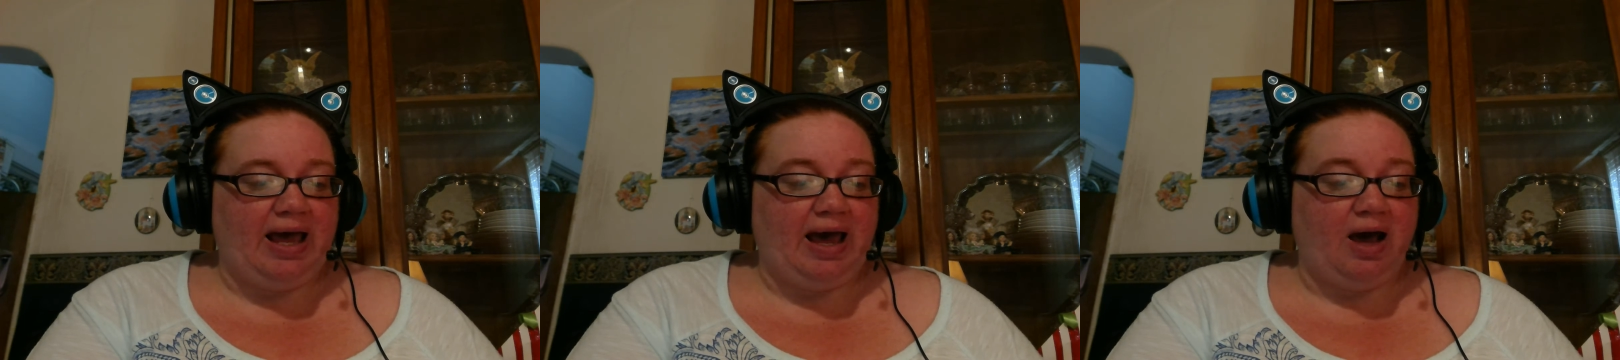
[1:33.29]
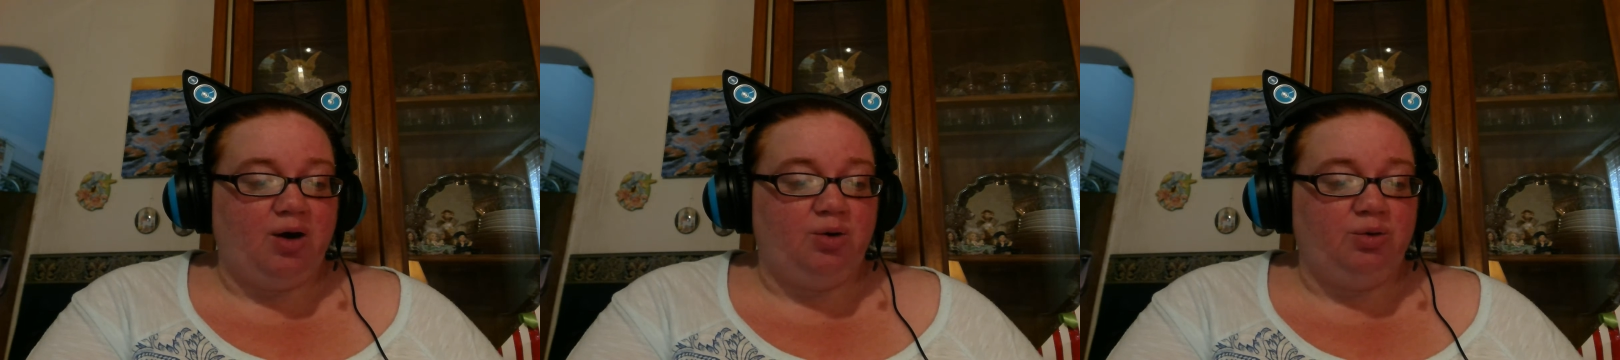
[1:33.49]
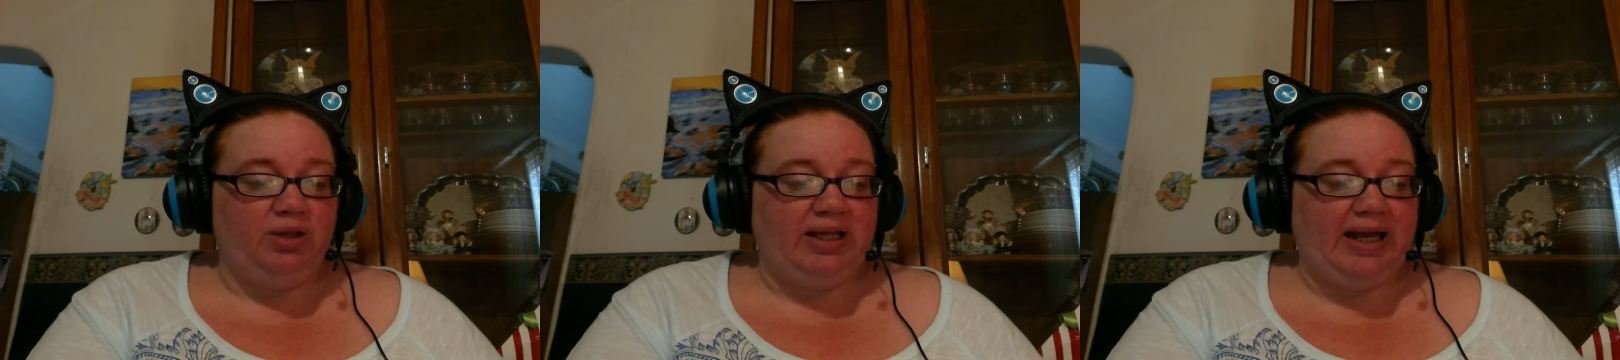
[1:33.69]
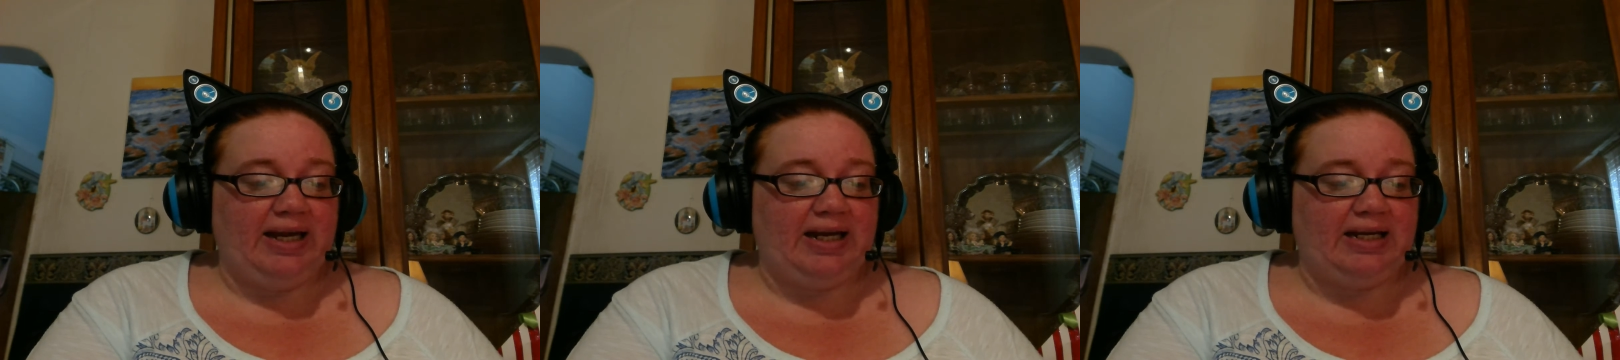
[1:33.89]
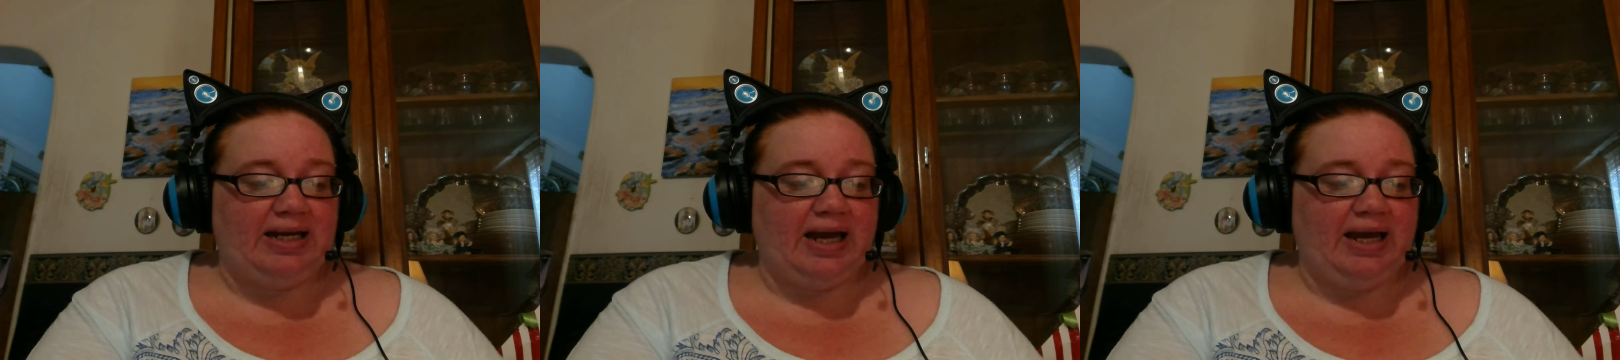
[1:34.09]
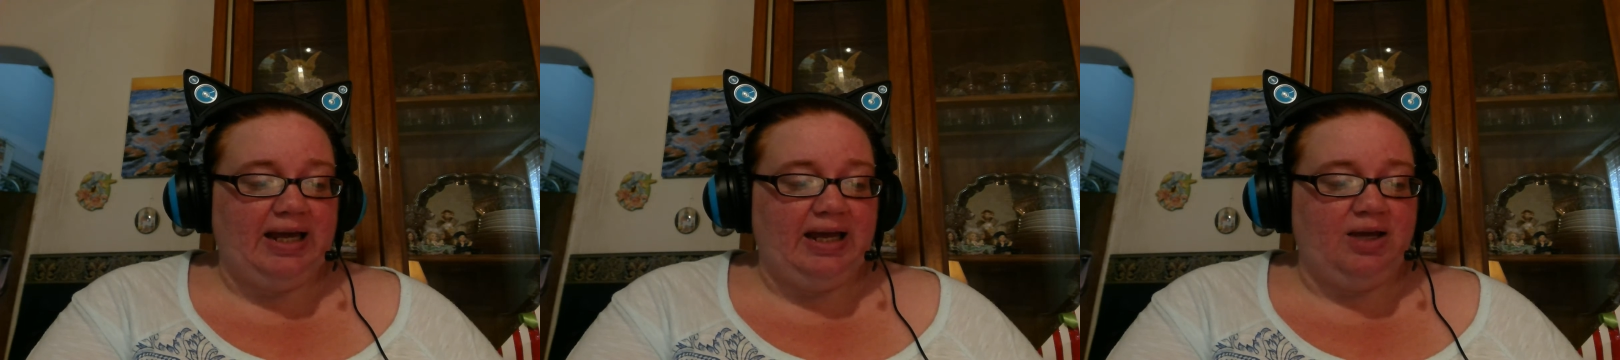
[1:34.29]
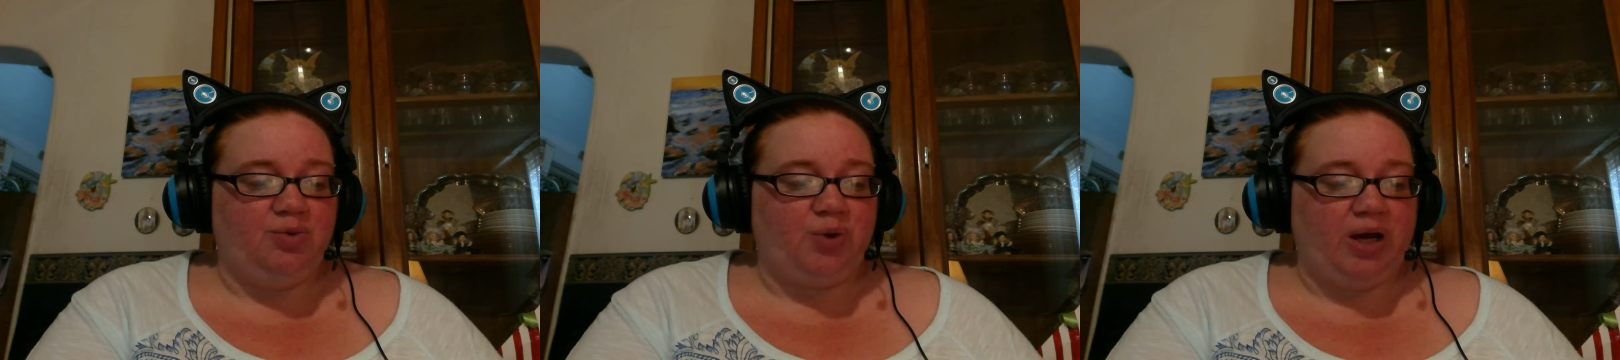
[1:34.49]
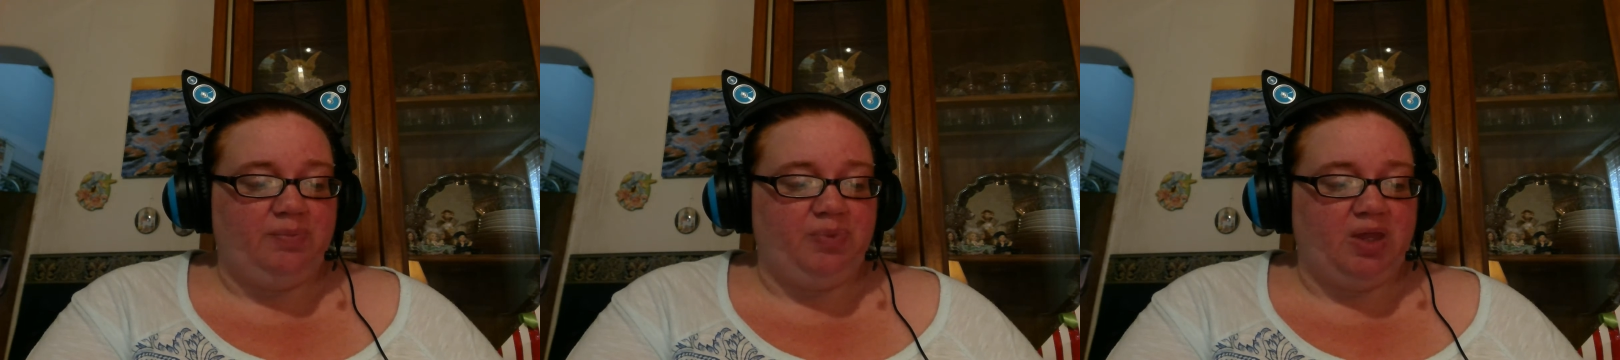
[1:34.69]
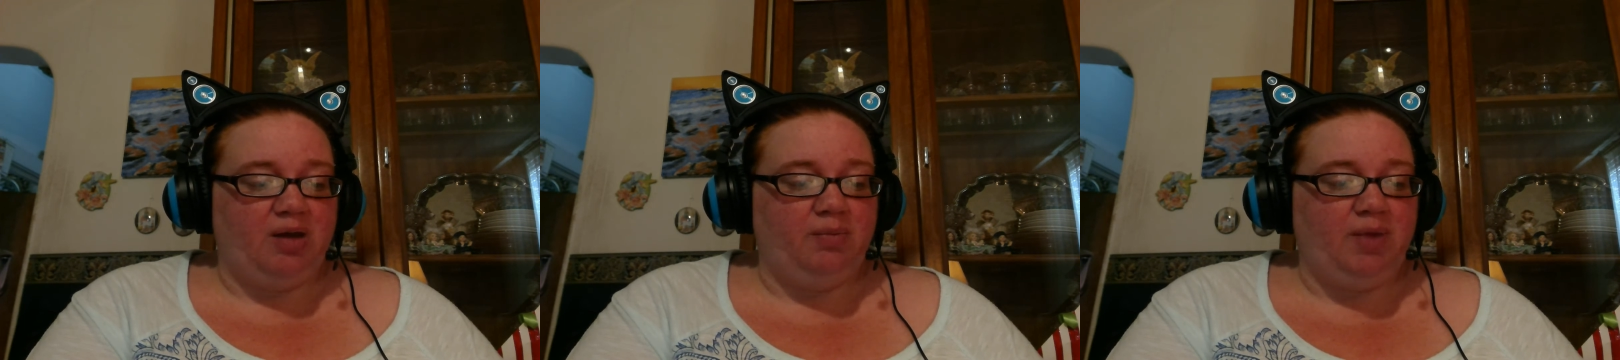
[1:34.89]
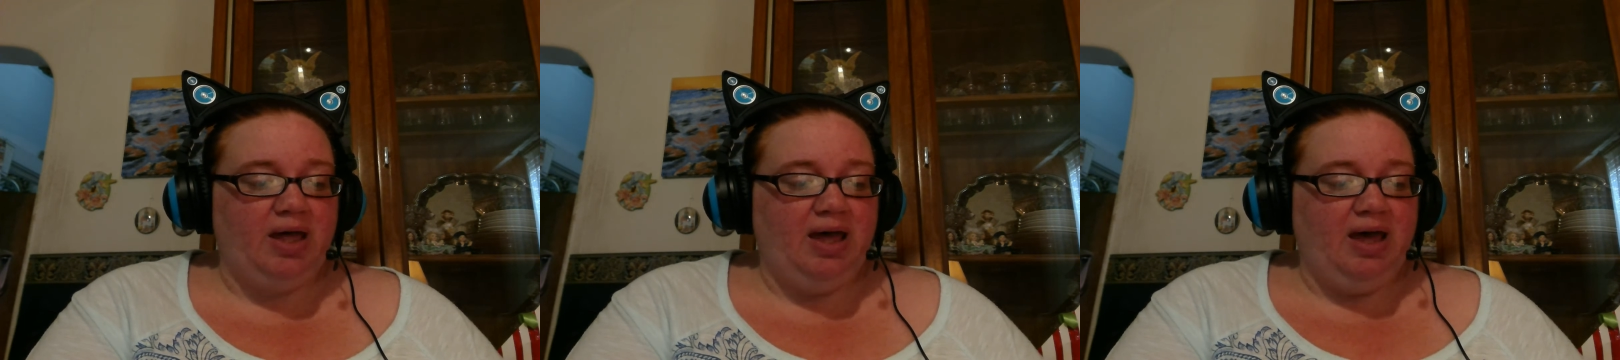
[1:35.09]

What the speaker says: out late at night and raped them.